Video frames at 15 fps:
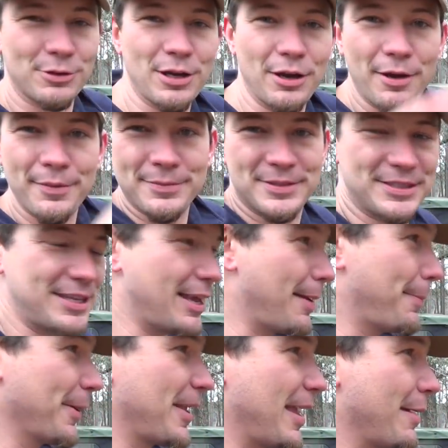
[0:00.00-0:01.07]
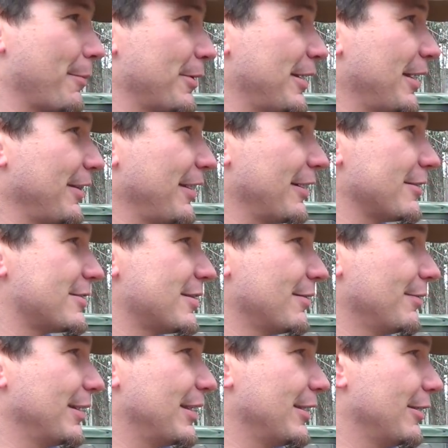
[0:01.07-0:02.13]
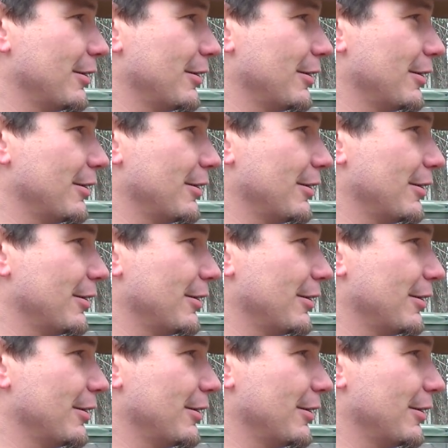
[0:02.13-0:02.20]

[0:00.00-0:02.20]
We'll go ahead and set up a camera down there and see what we can